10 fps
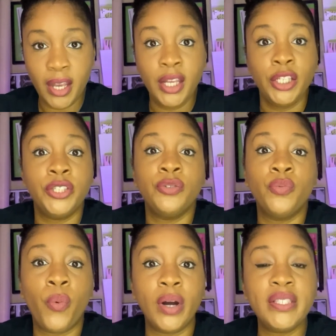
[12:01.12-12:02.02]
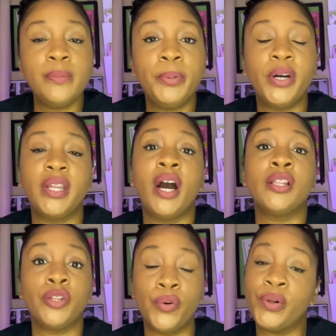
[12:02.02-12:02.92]
you want to put a
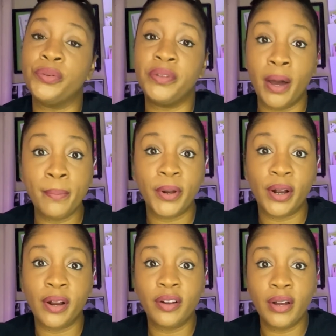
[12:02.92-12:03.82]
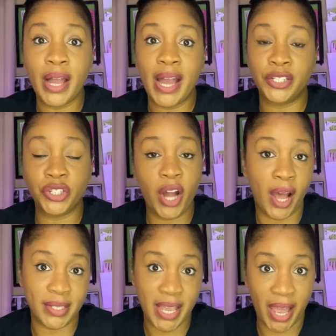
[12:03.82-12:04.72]
local number as your
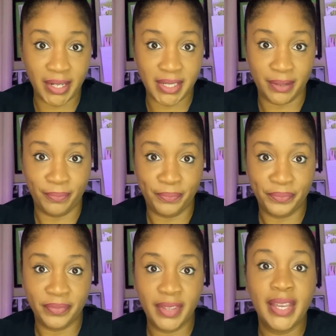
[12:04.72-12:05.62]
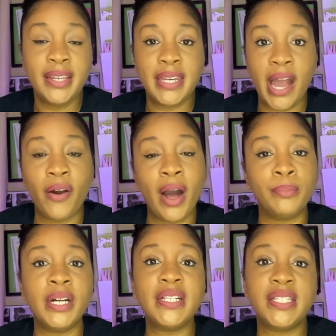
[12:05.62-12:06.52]
contact. Now, I'm
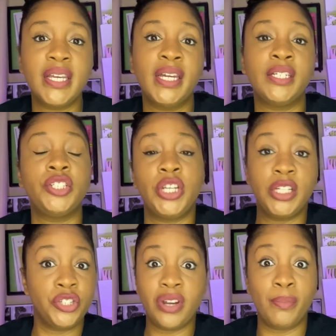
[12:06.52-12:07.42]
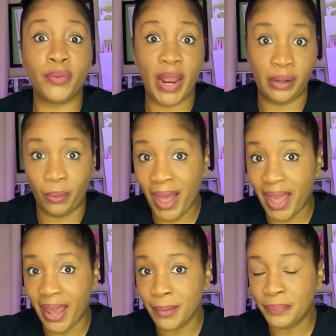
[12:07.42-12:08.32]
not saying change your number right
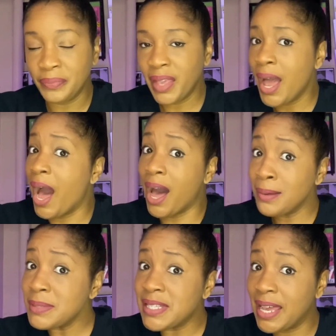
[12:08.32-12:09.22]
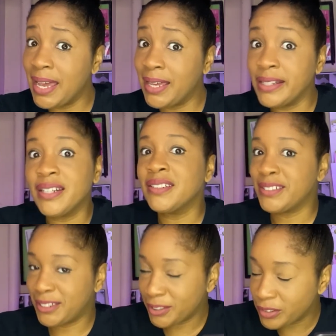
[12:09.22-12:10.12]
away. I'm saying
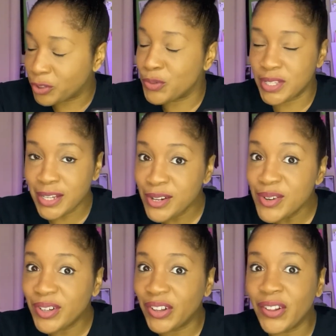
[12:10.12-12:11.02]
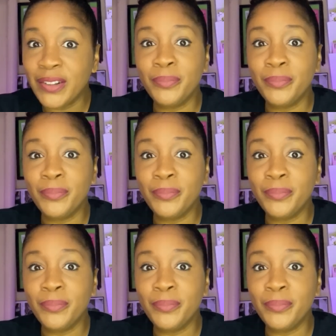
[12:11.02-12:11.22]
using Google,